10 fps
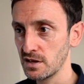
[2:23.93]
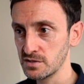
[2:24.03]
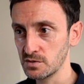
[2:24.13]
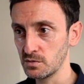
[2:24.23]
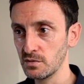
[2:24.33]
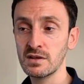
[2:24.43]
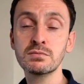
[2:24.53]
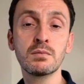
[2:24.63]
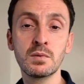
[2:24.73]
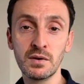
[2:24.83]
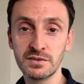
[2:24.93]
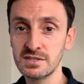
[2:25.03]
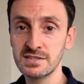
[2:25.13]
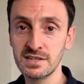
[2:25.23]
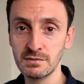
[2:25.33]
So that's what we want
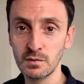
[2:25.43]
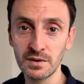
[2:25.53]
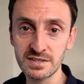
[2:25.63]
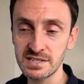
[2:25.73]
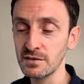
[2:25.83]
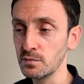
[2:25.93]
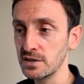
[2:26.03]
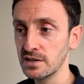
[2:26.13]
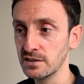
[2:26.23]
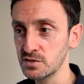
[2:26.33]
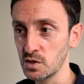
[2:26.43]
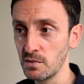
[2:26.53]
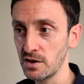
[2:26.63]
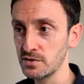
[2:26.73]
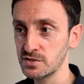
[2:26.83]
to see. We want to see if we can
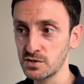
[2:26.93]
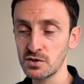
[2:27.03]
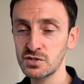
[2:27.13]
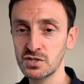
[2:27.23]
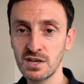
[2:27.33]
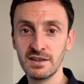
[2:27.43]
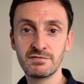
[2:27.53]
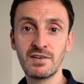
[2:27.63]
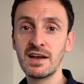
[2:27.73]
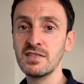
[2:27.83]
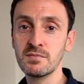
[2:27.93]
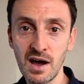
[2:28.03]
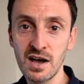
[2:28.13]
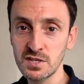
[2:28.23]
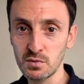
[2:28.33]
somehow search and find the
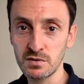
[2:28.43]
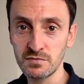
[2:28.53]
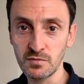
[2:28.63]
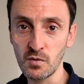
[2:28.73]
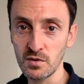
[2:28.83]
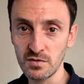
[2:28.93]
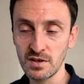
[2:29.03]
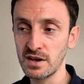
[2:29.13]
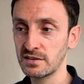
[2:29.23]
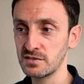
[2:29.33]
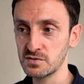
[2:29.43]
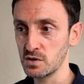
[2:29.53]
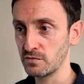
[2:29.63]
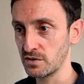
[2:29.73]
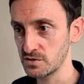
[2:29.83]
password for that
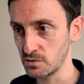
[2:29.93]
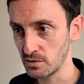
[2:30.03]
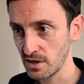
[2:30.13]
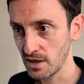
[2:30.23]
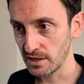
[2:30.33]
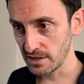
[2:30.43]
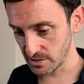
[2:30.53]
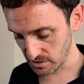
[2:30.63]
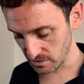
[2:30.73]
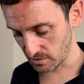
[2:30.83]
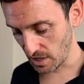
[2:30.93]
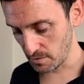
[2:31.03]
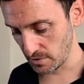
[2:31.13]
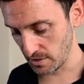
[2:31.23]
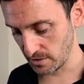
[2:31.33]
server. So let's
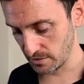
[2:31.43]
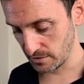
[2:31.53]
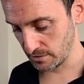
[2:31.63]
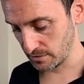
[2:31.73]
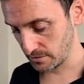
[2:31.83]
type in